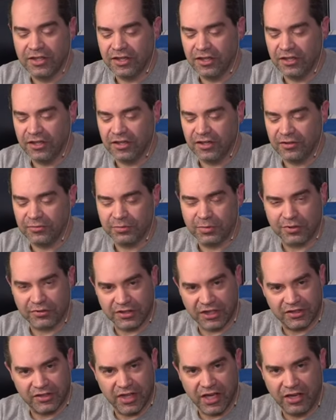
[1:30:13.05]
Uh, you'd be able to
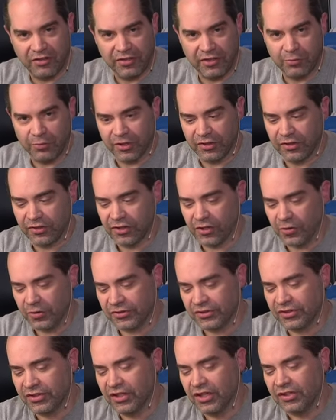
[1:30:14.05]
get tally with
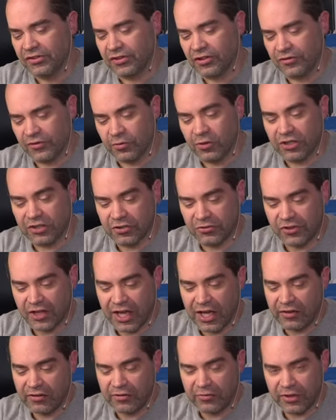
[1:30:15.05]
those. So if you want to do
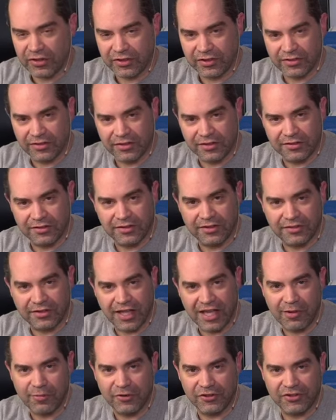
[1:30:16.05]
tally with
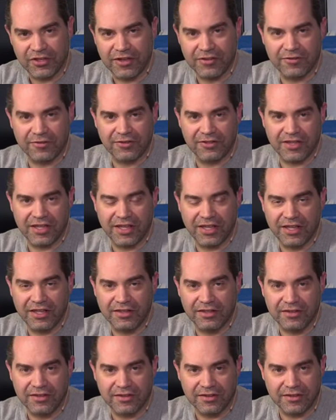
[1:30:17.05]
cameras other
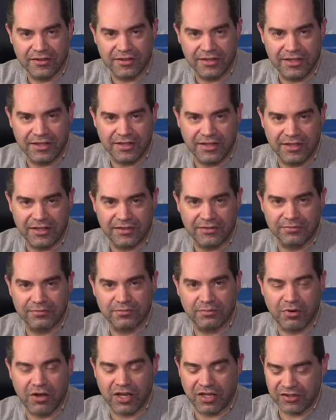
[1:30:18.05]
than the
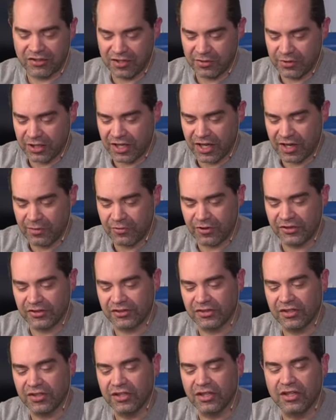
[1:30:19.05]
Pocket Cinema
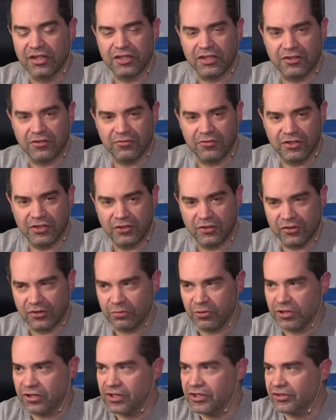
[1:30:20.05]
cameras, you would use
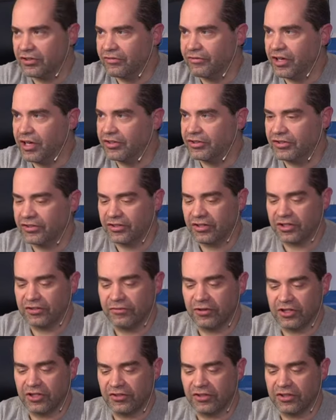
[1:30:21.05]
one of these devices to
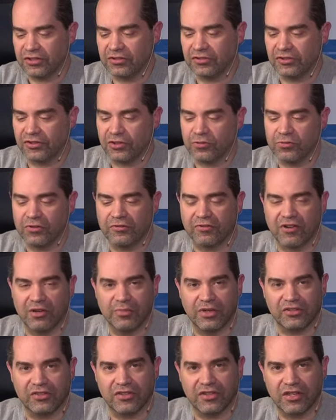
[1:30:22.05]
convert the signals to and
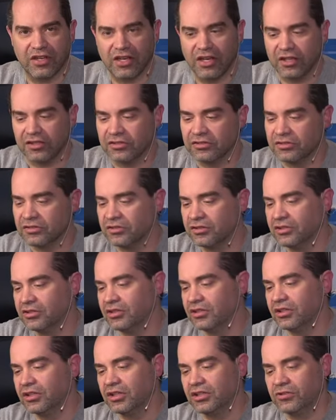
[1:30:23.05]
from S D I
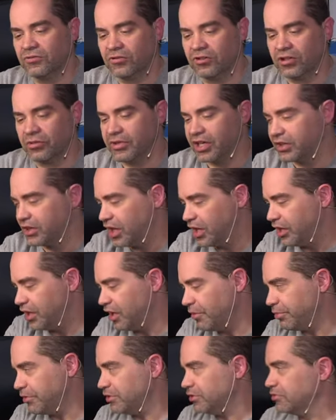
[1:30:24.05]
in order to make that
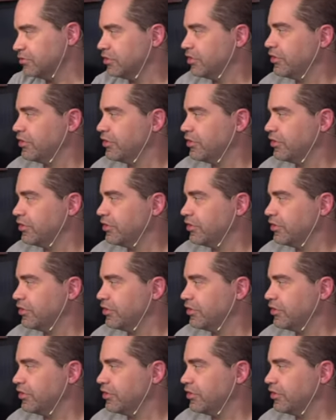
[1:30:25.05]
happen.